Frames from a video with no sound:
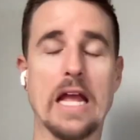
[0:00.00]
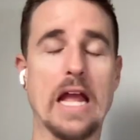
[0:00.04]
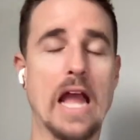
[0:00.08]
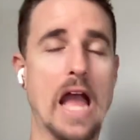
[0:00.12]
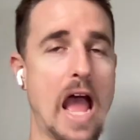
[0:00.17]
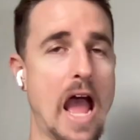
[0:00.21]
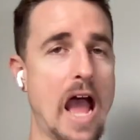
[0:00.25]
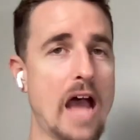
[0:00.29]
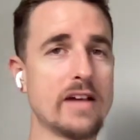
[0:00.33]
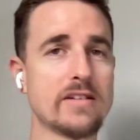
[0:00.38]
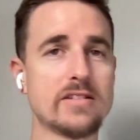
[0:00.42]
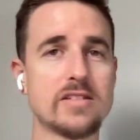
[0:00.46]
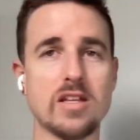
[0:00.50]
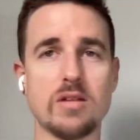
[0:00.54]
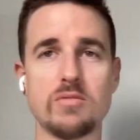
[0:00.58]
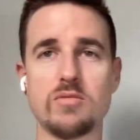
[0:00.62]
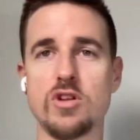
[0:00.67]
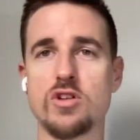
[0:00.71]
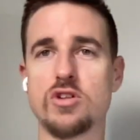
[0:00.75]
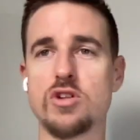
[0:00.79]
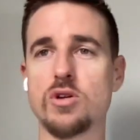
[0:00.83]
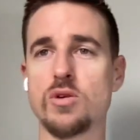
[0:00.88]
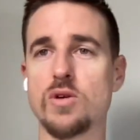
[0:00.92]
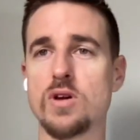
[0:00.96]
ask them to
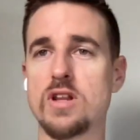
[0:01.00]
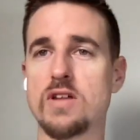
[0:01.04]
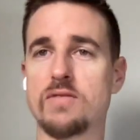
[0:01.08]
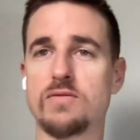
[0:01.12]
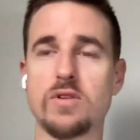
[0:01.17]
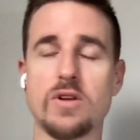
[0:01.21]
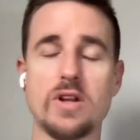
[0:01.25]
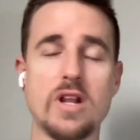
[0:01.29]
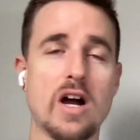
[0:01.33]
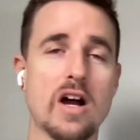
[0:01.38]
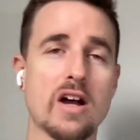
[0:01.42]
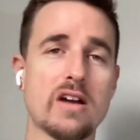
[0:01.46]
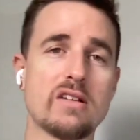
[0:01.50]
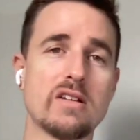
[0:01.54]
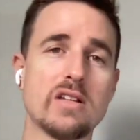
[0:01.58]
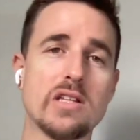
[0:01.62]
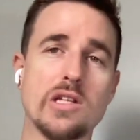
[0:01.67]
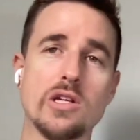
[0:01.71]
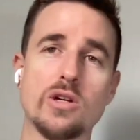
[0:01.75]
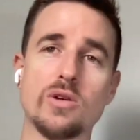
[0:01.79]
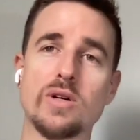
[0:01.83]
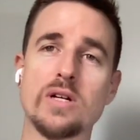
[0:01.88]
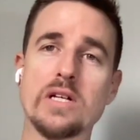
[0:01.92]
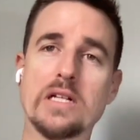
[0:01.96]
do it. If they're not going to
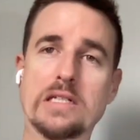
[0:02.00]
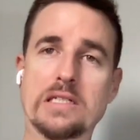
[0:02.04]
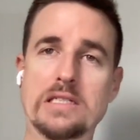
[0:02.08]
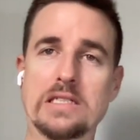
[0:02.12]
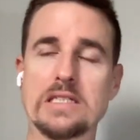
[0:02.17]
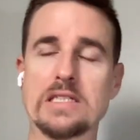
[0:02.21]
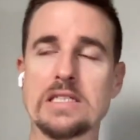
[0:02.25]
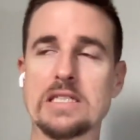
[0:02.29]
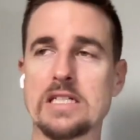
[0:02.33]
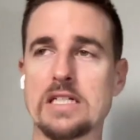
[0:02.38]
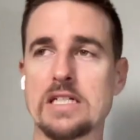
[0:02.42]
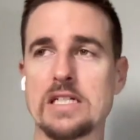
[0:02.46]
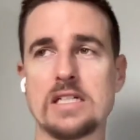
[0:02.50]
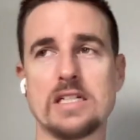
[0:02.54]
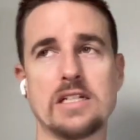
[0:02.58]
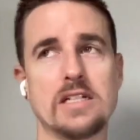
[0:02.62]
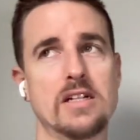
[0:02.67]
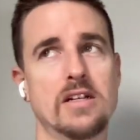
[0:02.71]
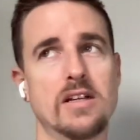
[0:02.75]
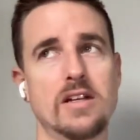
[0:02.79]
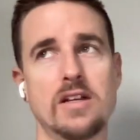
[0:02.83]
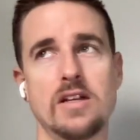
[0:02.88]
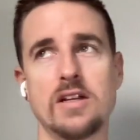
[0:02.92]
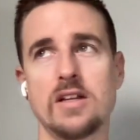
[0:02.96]
do it,
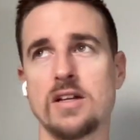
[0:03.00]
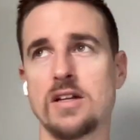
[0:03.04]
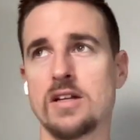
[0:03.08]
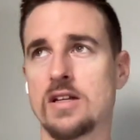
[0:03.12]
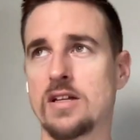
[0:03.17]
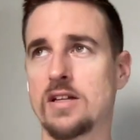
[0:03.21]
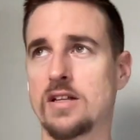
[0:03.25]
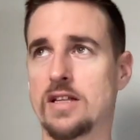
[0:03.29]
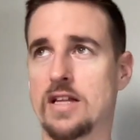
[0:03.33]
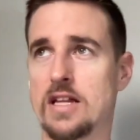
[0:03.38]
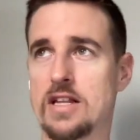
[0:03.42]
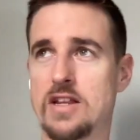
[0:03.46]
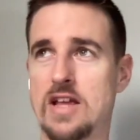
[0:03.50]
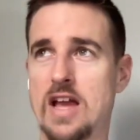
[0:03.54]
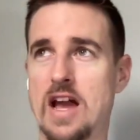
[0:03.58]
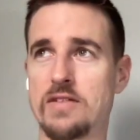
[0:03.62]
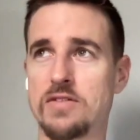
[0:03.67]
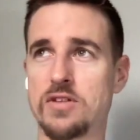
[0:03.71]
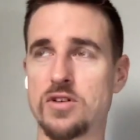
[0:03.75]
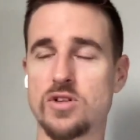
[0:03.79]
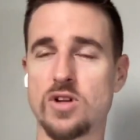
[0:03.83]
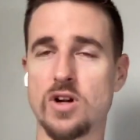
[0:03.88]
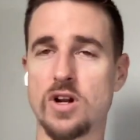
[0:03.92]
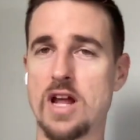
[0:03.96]
then you have to
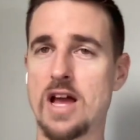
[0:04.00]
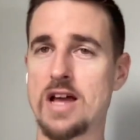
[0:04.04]
start